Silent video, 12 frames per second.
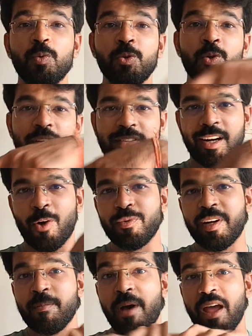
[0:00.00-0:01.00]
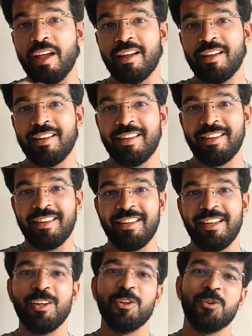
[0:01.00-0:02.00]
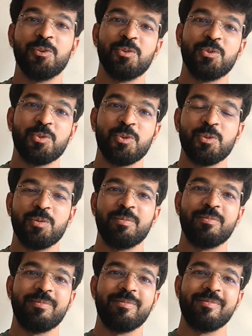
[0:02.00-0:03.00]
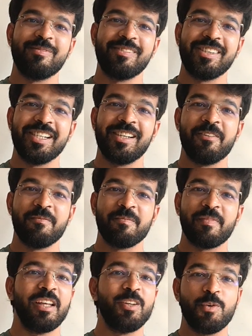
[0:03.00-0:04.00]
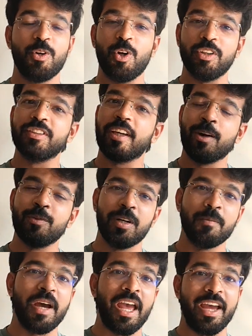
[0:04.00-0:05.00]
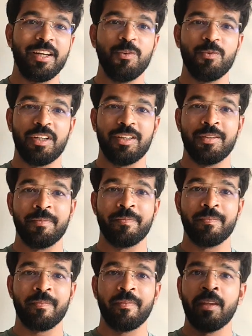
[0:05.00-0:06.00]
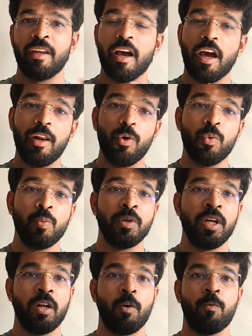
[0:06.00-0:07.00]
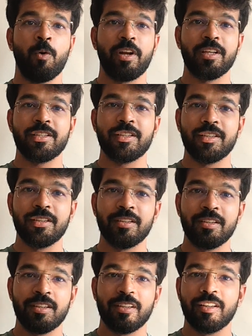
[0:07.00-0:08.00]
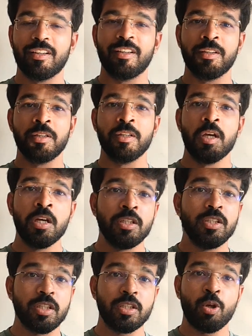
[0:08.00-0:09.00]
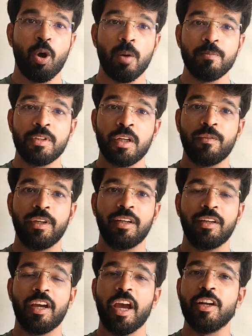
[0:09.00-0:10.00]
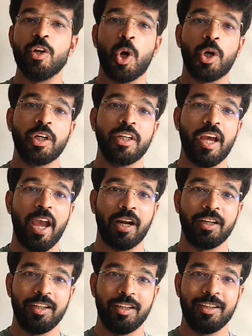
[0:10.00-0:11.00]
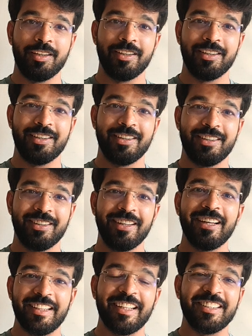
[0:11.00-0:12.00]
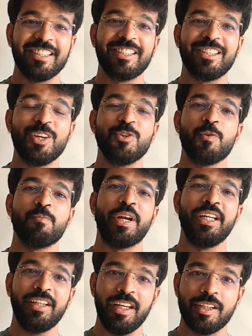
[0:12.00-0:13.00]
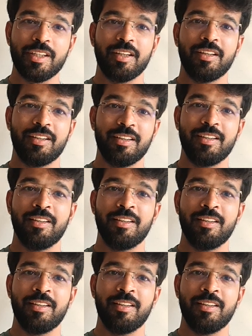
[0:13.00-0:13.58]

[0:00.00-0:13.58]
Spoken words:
whom you are surrounded by. So, and if you're not surrounded by anyone, alone in a forest, just observing and not acting, that is a stage of meditation.